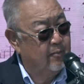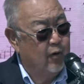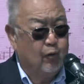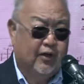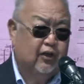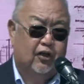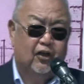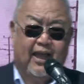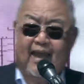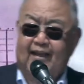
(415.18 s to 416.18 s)
But when you
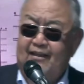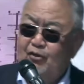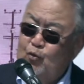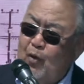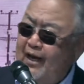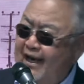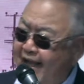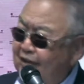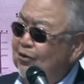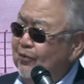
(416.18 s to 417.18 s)
look at it, there's one
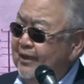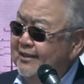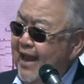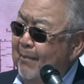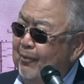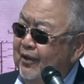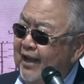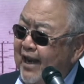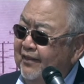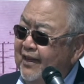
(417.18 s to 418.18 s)
other example that
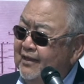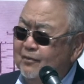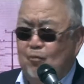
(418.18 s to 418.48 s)
I think is